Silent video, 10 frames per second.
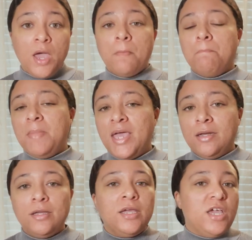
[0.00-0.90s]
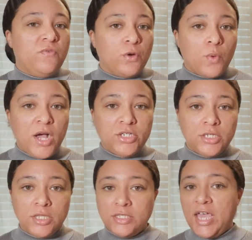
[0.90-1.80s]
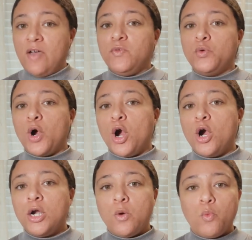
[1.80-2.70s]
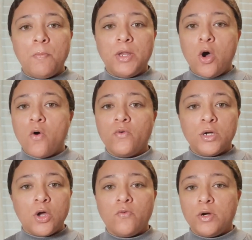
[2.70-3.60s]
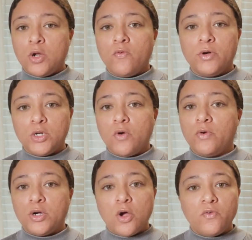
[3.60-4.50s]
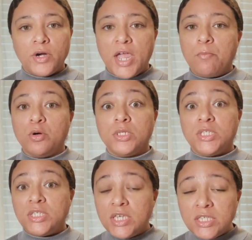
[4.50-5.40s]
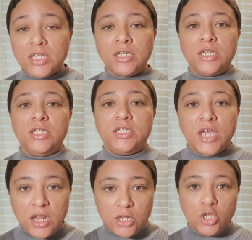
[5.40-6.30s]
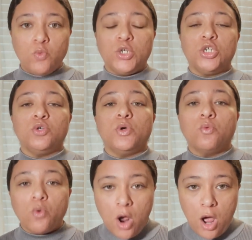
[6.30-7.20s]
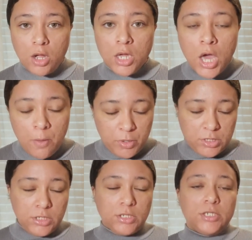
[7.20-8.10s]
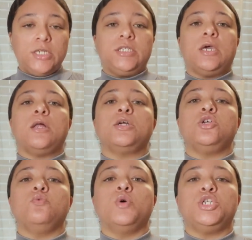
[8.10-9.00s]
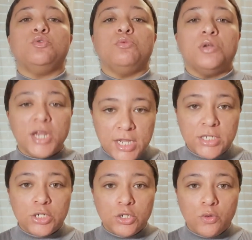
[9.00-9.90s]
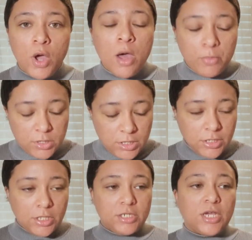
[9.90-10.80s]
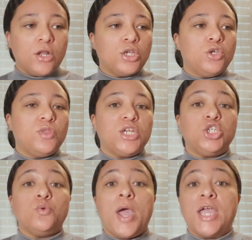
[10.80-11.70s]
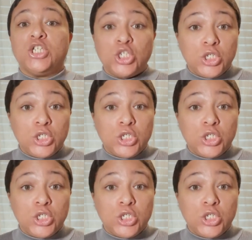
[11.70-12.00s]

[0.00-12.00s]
Men, if you're watching this, have you heard a woman over and over and over and over and over again persistently telling you what you're doing wrong, persistently telling you what you need to do, persistently telling you that you ain't